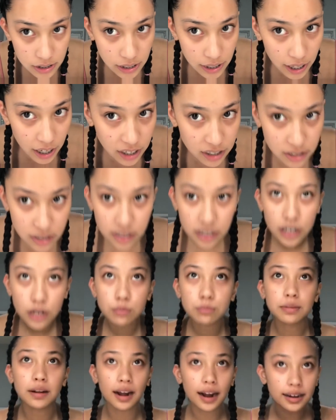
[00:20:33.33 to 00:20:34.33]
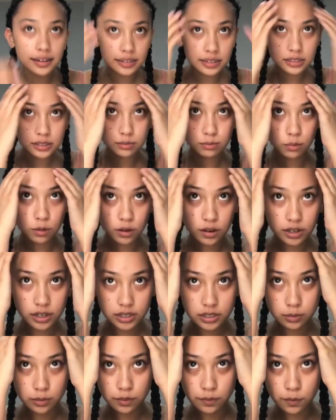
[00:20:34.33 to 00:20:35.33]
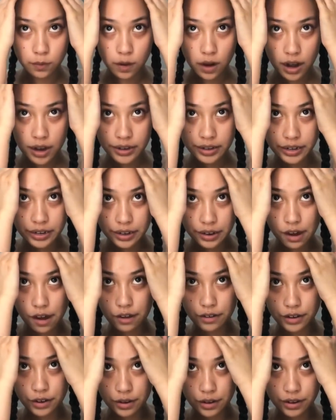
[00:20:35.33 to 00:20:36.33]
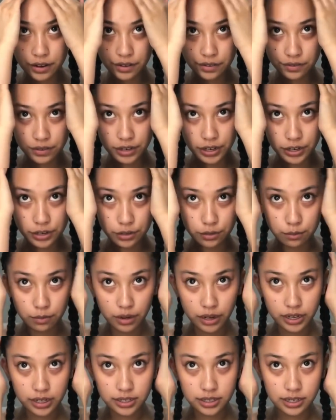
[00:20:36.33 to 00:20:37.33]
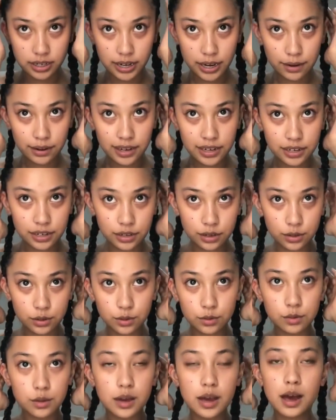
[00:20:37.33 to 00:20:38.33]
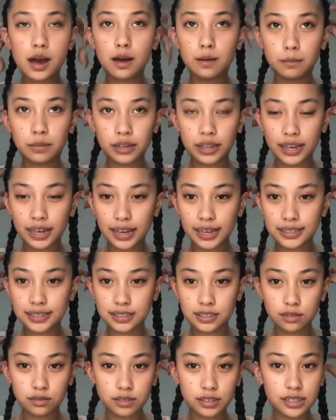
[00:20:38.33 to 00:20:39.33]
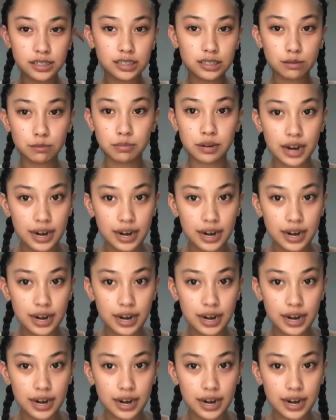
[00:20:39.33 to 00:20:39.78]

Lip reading: Like, I just need to practice more because before I did not know how to freaking do braids, and now I do, but like I still need some